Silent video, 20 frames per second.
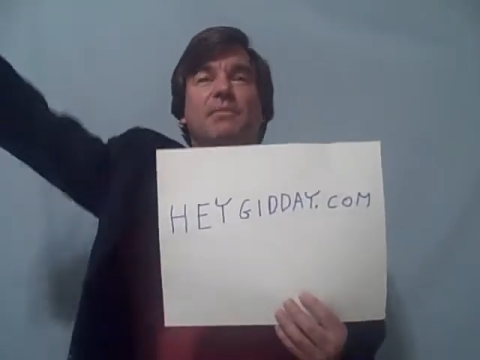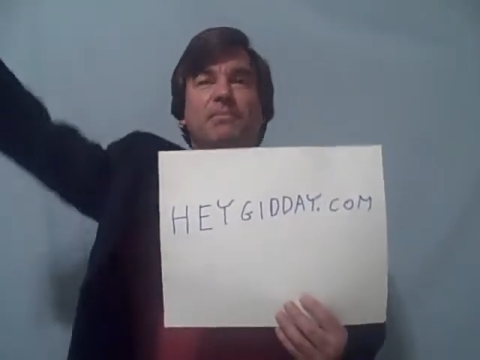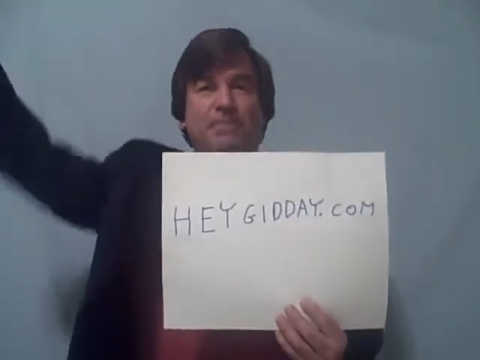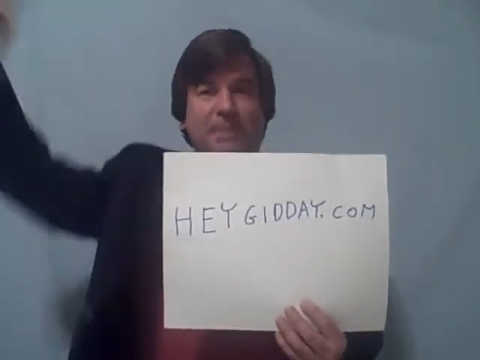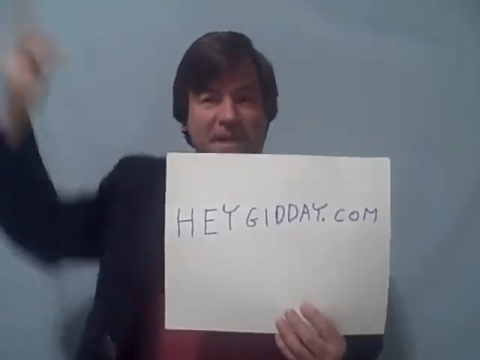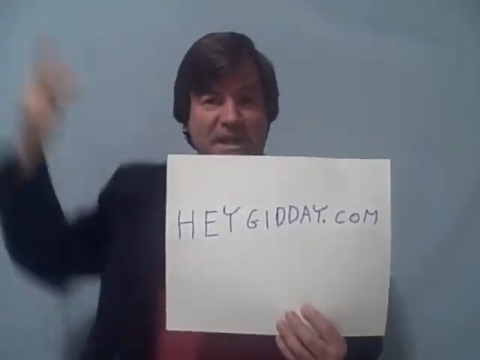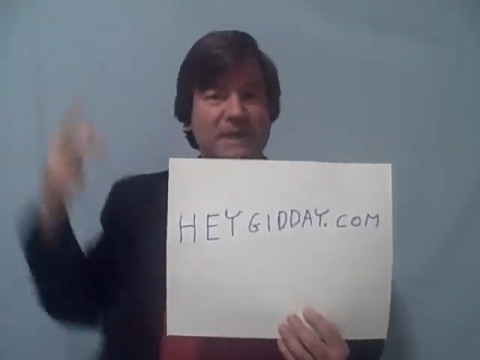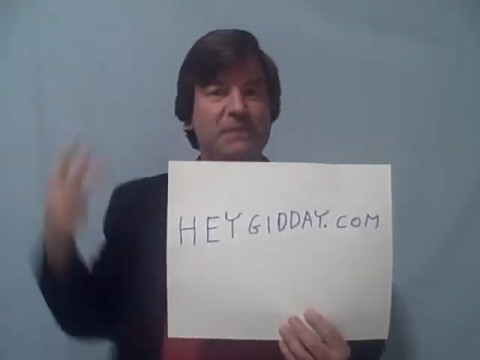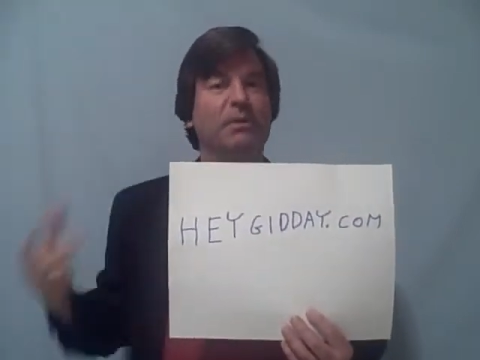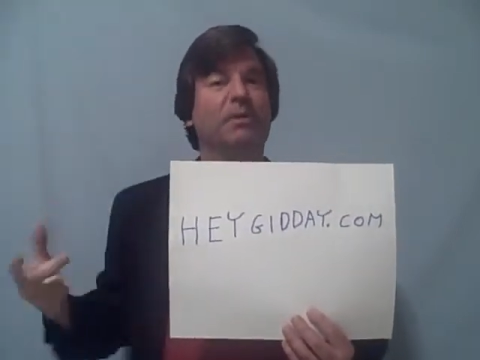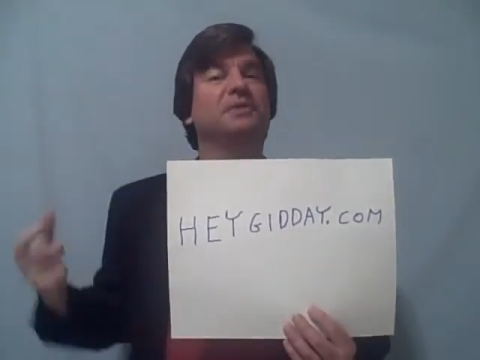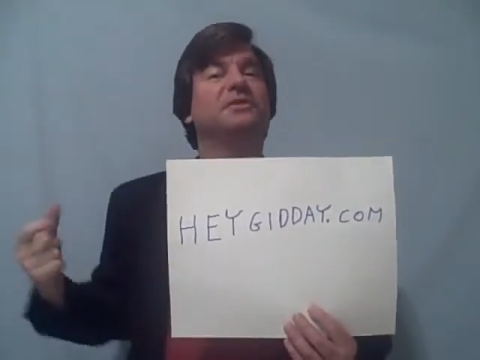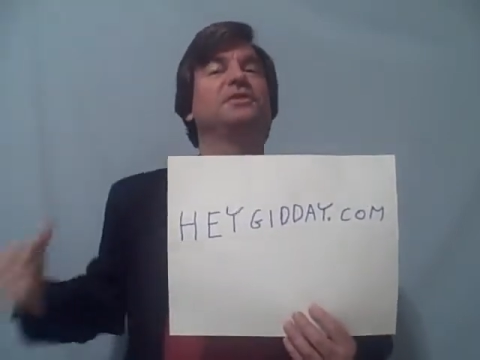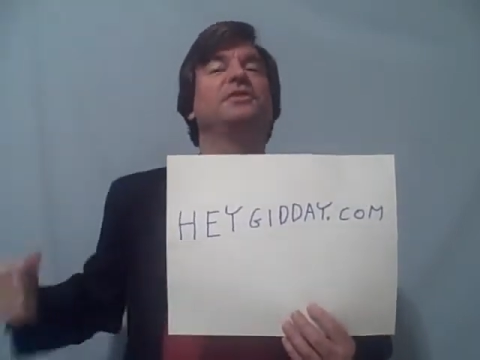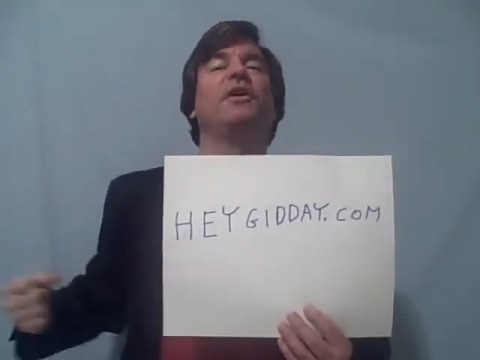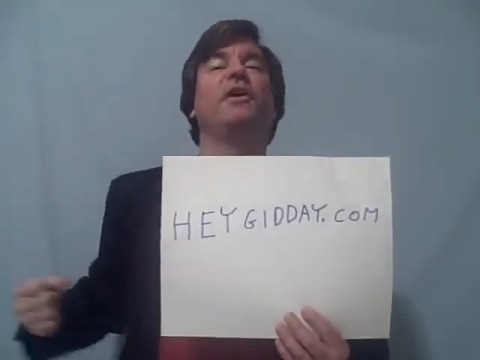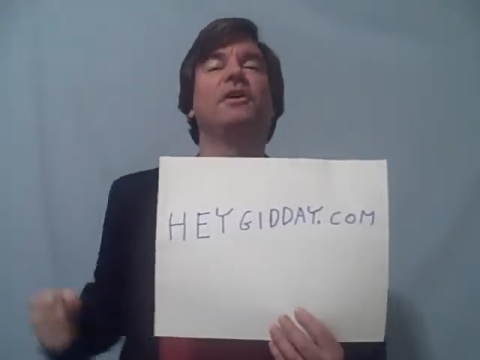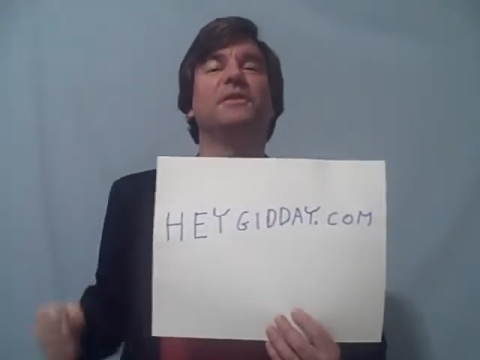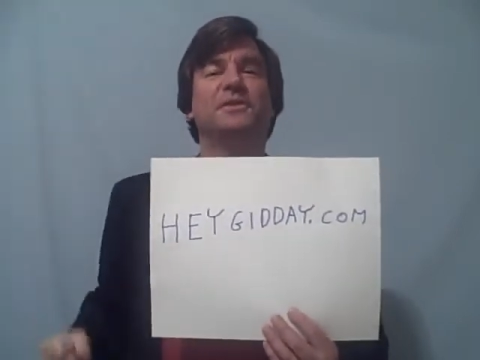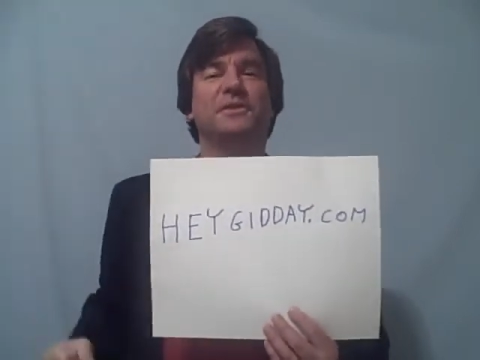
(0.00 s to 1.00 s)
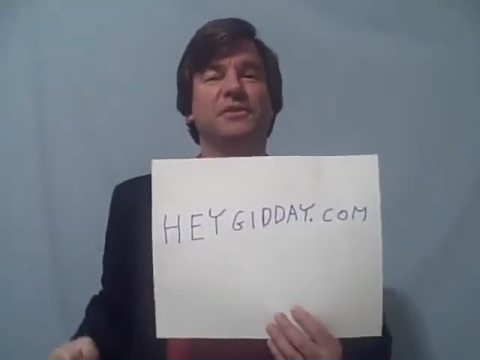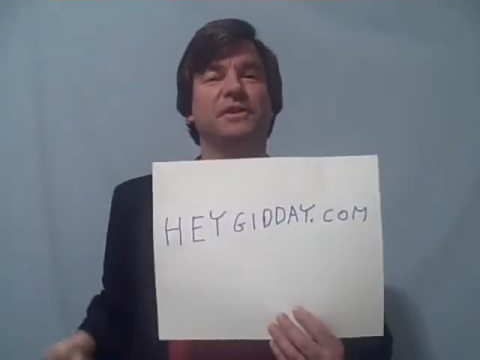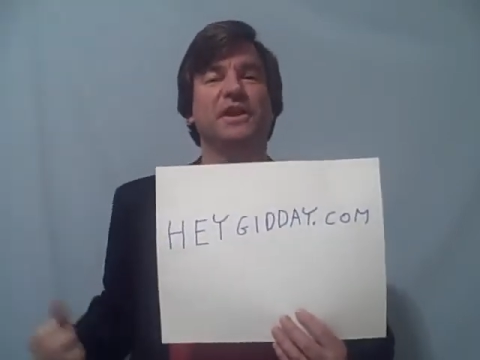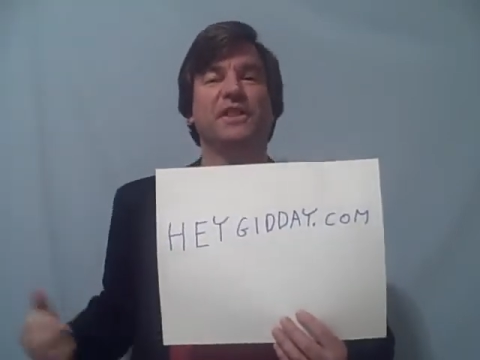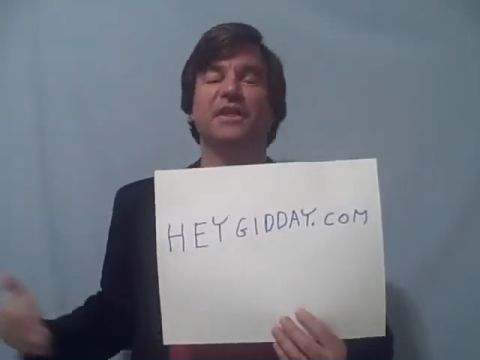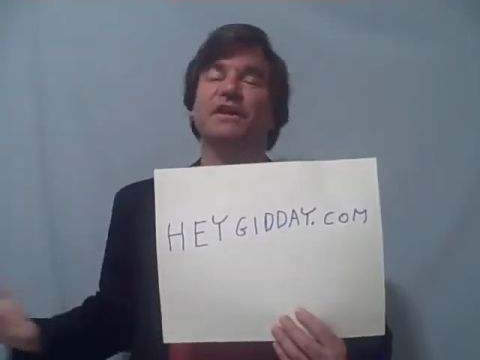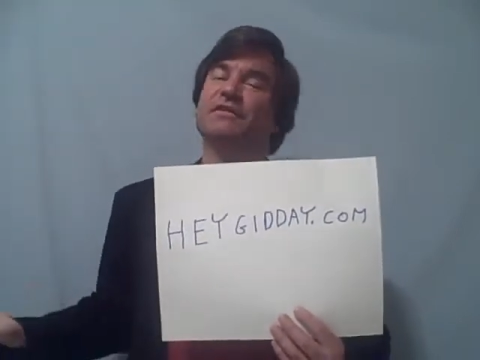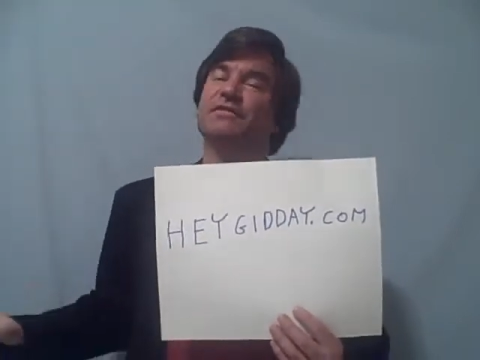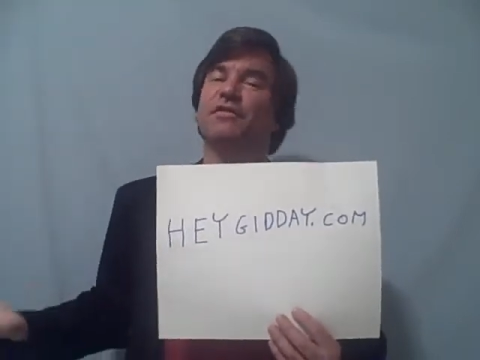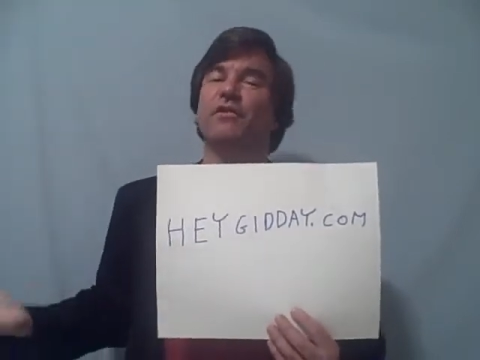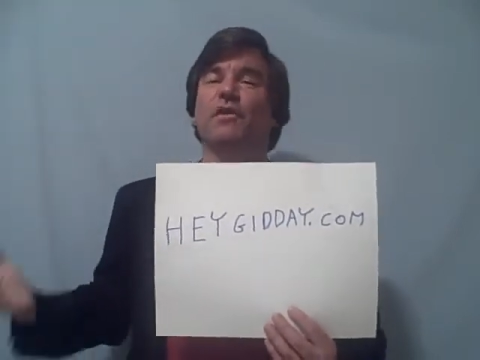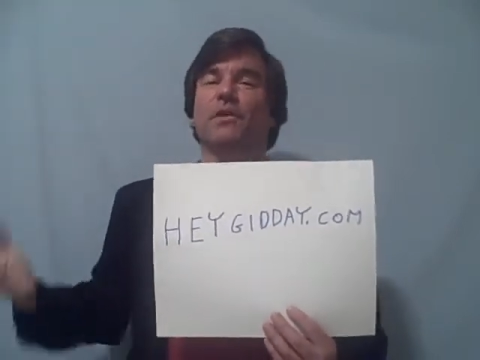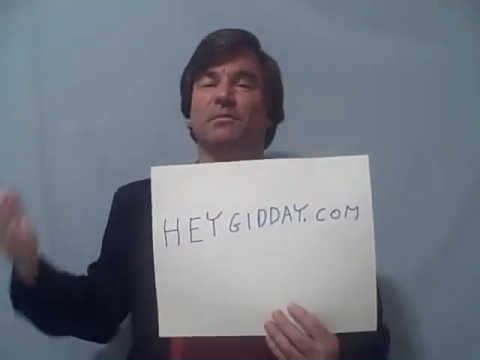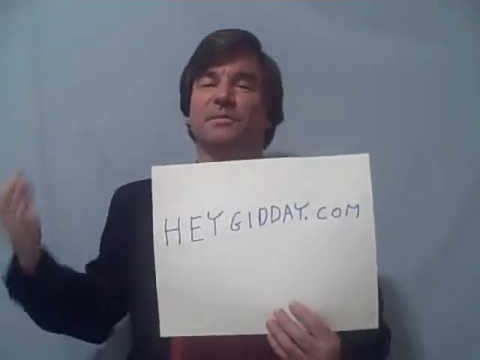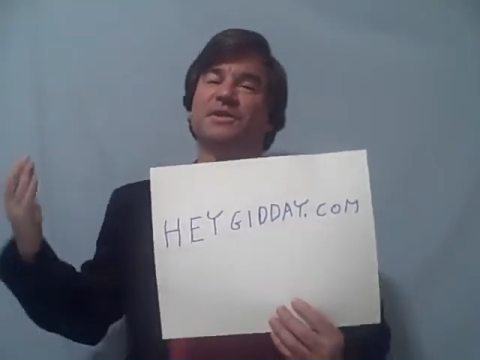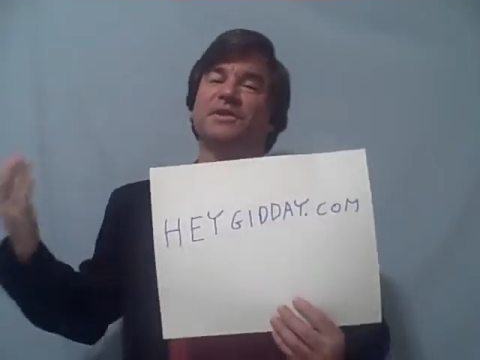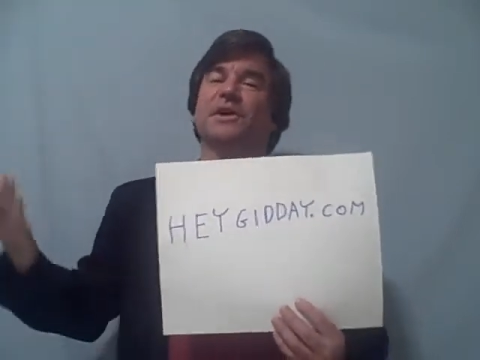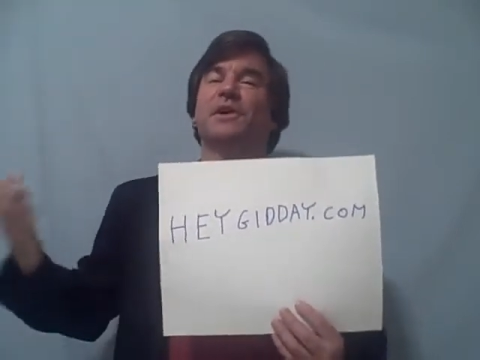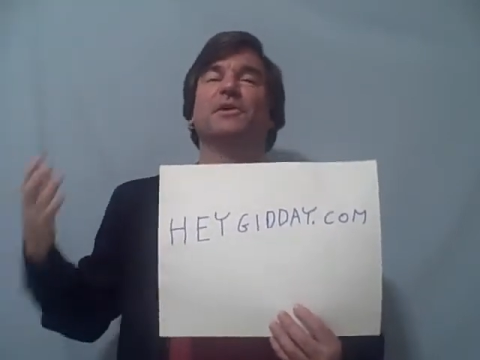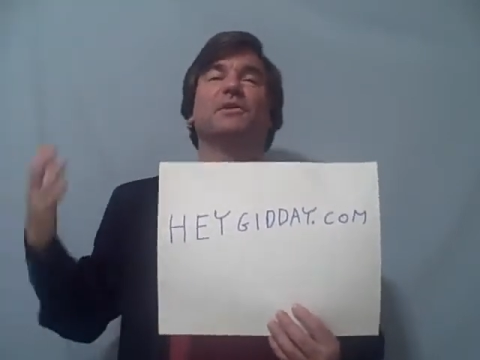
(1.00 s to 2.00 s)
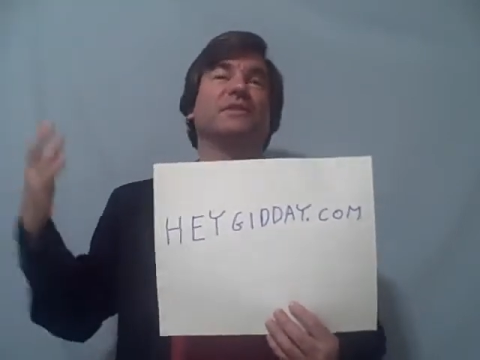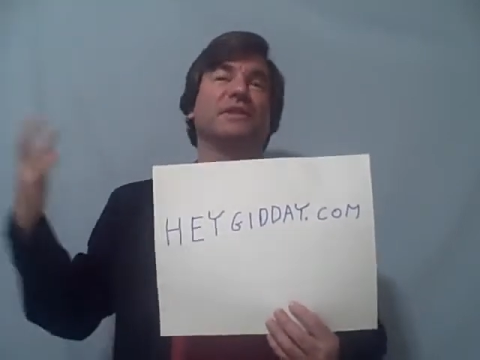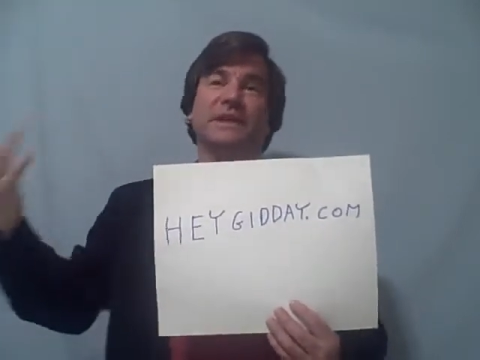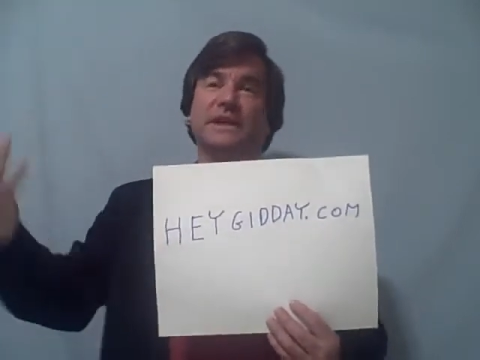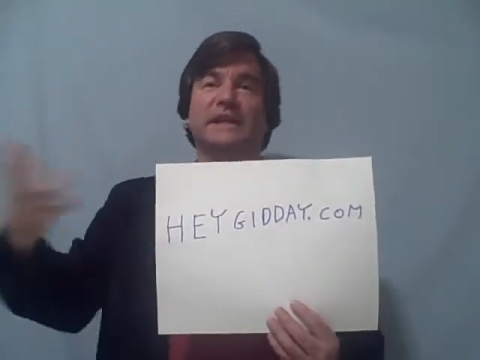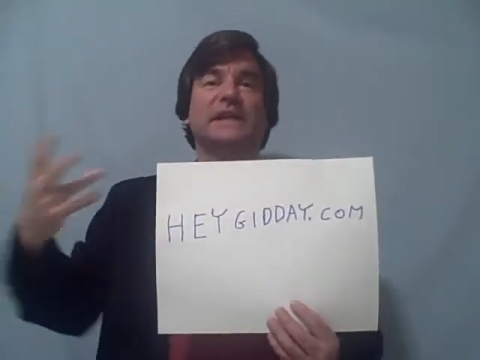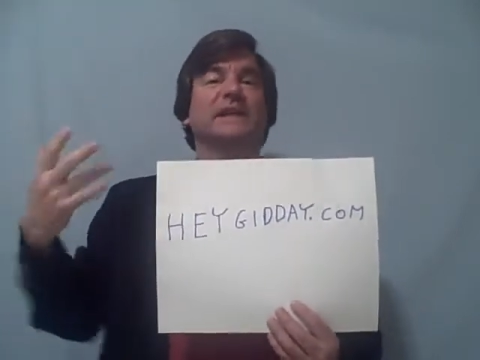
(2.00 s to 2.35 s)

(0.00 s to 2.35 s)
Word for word: but he won't charge you anything for them. So you